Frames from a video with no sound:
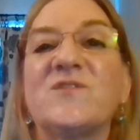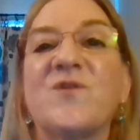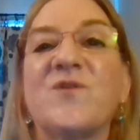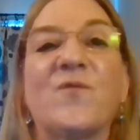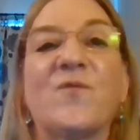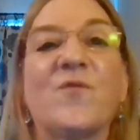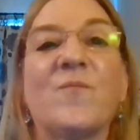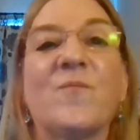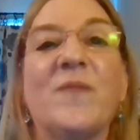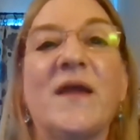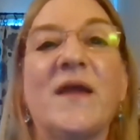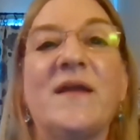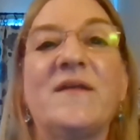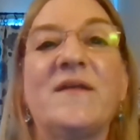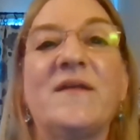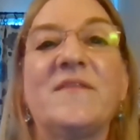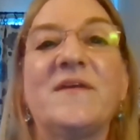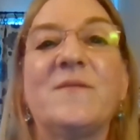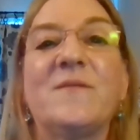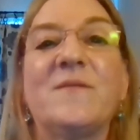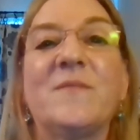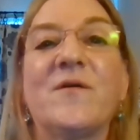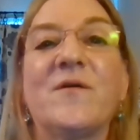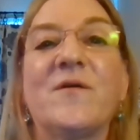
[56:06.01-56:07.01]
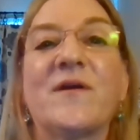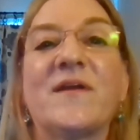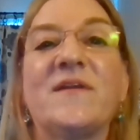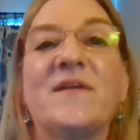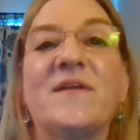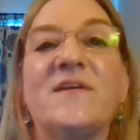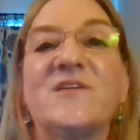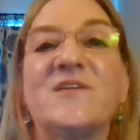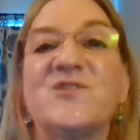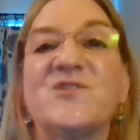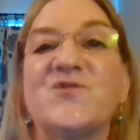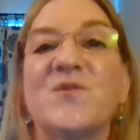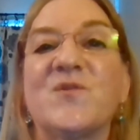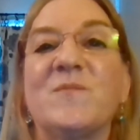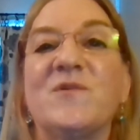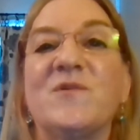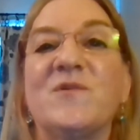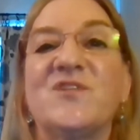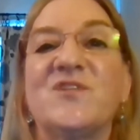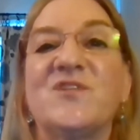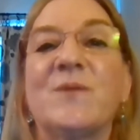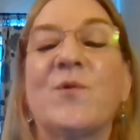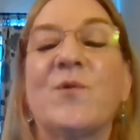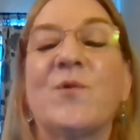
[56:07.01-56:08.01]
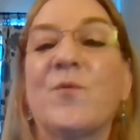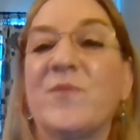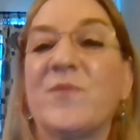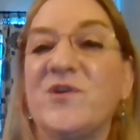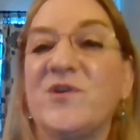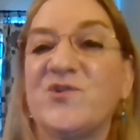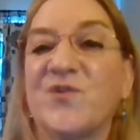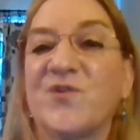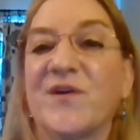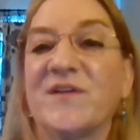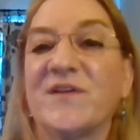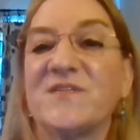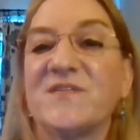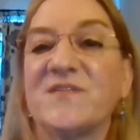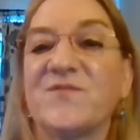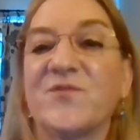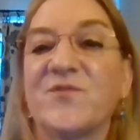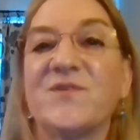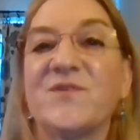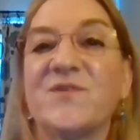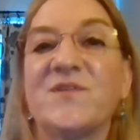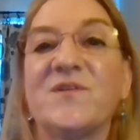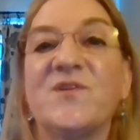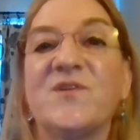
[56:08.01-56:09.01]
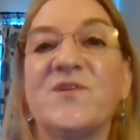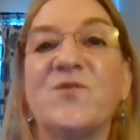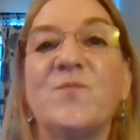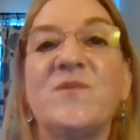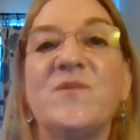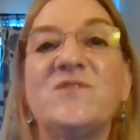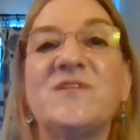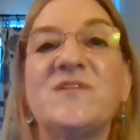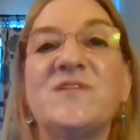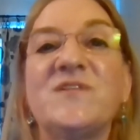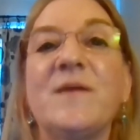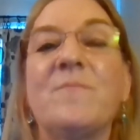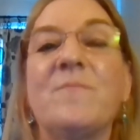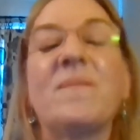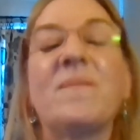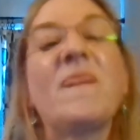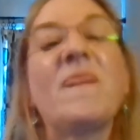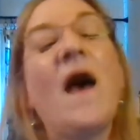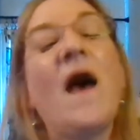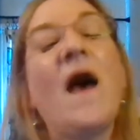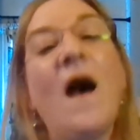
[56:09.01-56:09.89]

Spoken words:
on remain at the American History Museum or be transferred to the new museum?